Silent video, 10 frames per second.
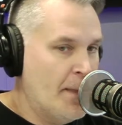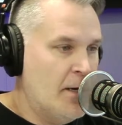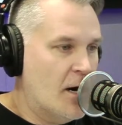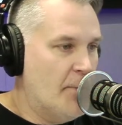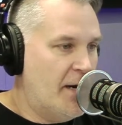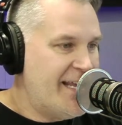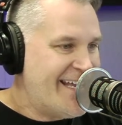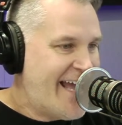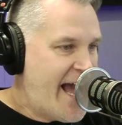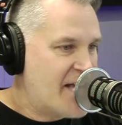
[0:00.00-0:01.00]
Our buddy
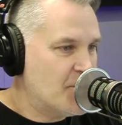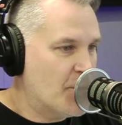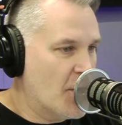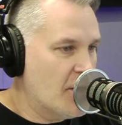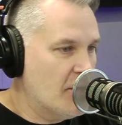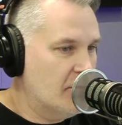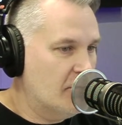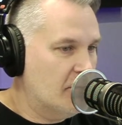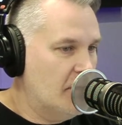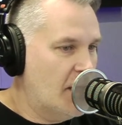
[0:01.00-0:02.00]
Casper,
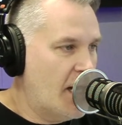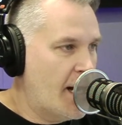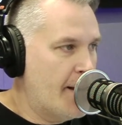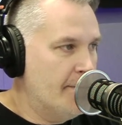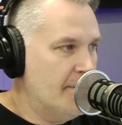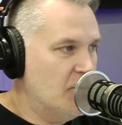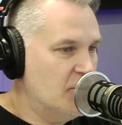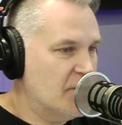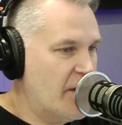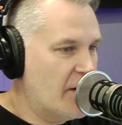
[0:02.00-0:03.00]

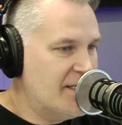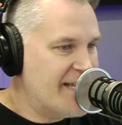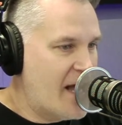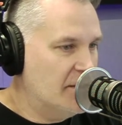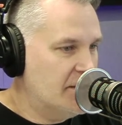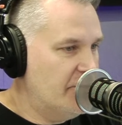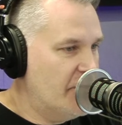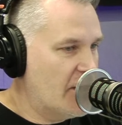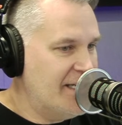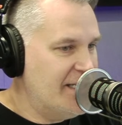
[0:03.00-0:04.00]
who's a very talented,
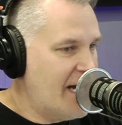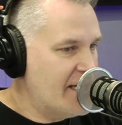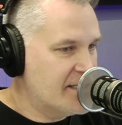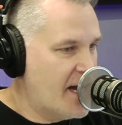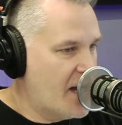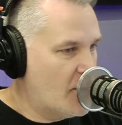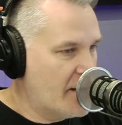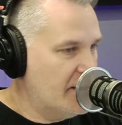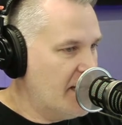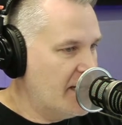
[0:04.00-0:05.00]
very nice guy, one of
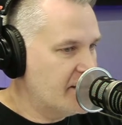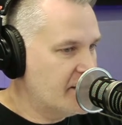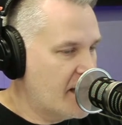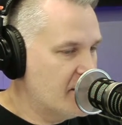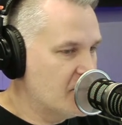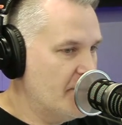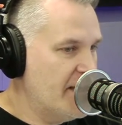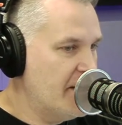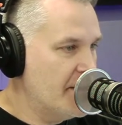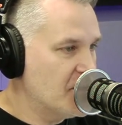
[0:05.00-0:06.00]
the nicest guys you'll
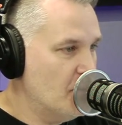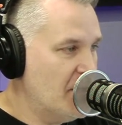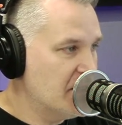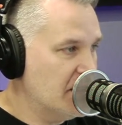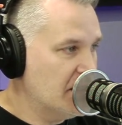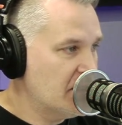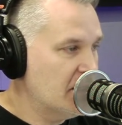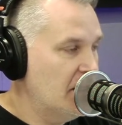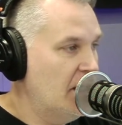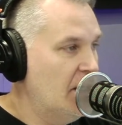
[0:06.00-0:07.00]
meet in this business.
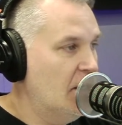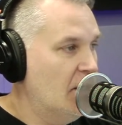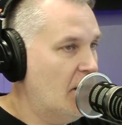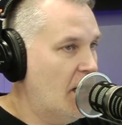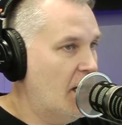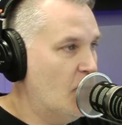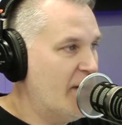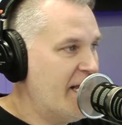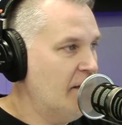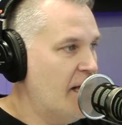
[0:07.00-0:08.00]
When
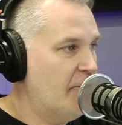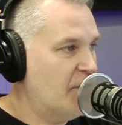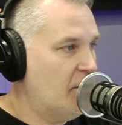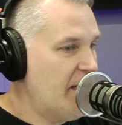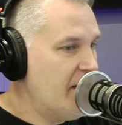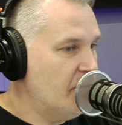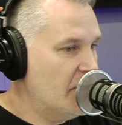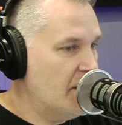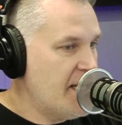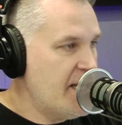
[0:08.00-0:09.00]
he left
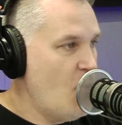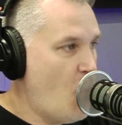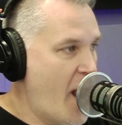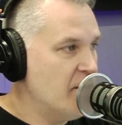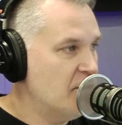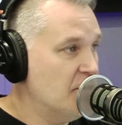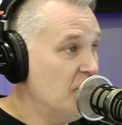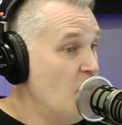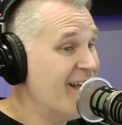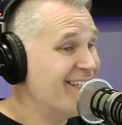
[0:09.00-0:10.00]
Cleveland, he went to
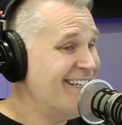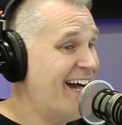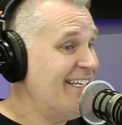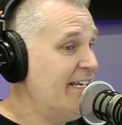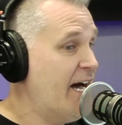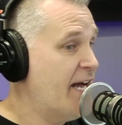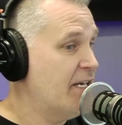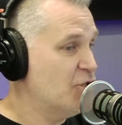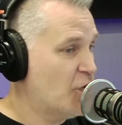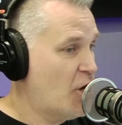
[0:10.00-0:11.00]
US 99
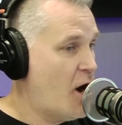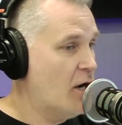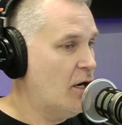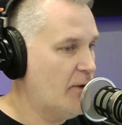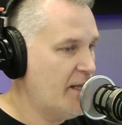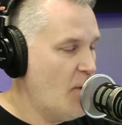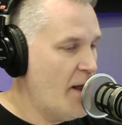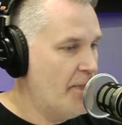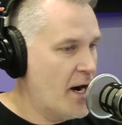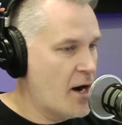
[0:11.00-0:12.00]
in Chicago. He
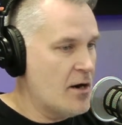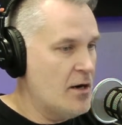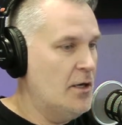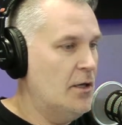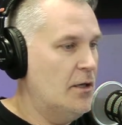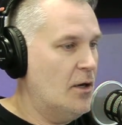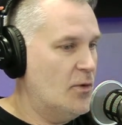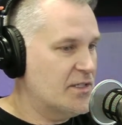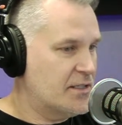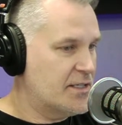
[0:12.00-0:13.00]
went there and
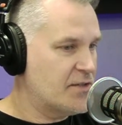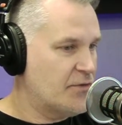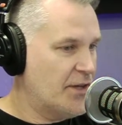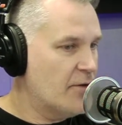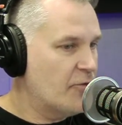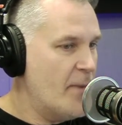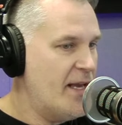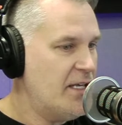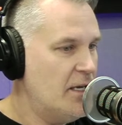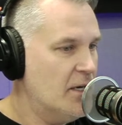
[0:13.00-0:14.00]
was successful there for
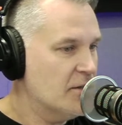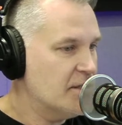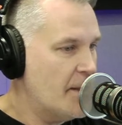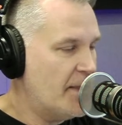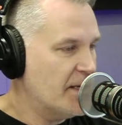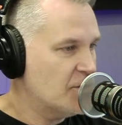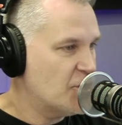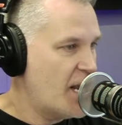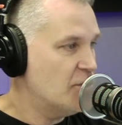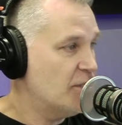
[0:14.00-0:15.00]
many years, and then things
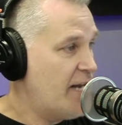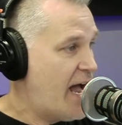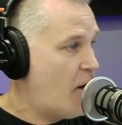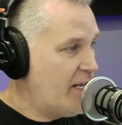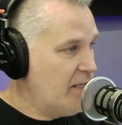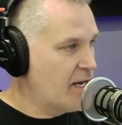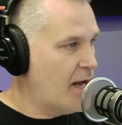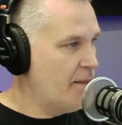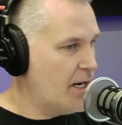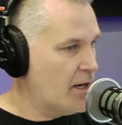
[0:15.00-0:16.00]
changed, and now he's
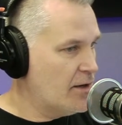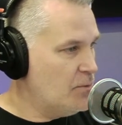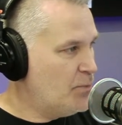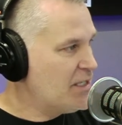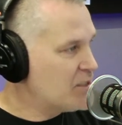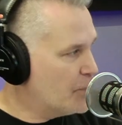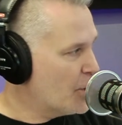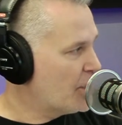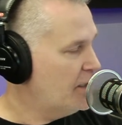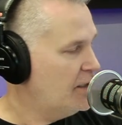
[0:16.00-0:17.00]
on the air in
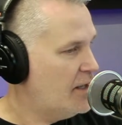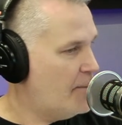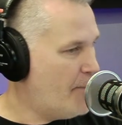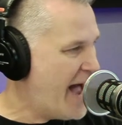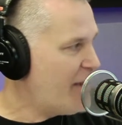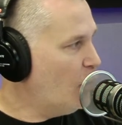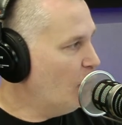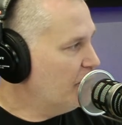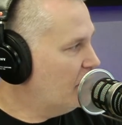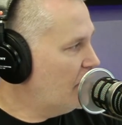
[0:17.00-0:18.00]
Pittsburgh at my
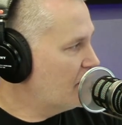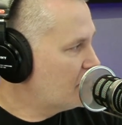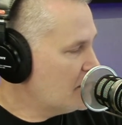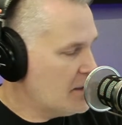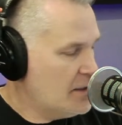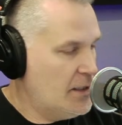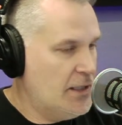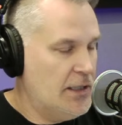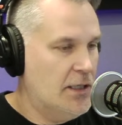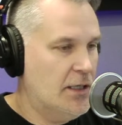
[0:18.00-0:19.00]
old cluster.
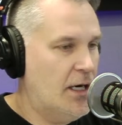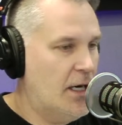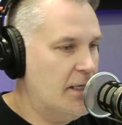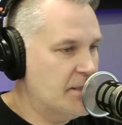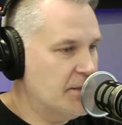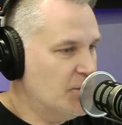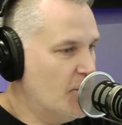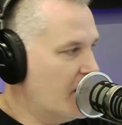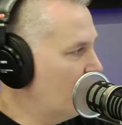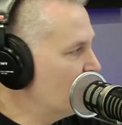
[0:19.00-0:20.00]
He's still
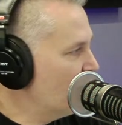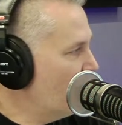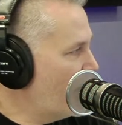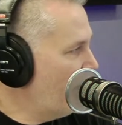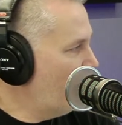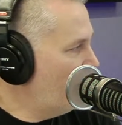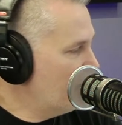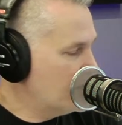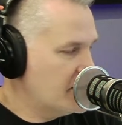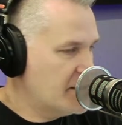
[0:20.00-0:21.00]
doing country radio.
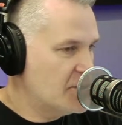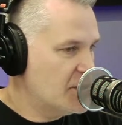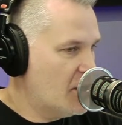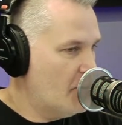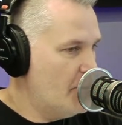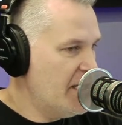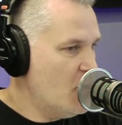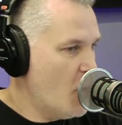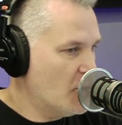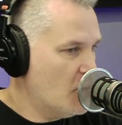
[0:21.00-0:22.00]
He's at a station called Big
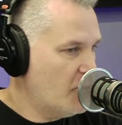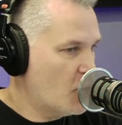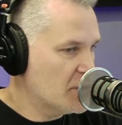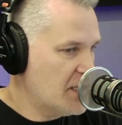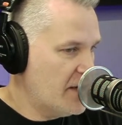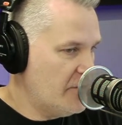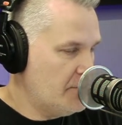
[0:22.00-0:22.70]
104.7.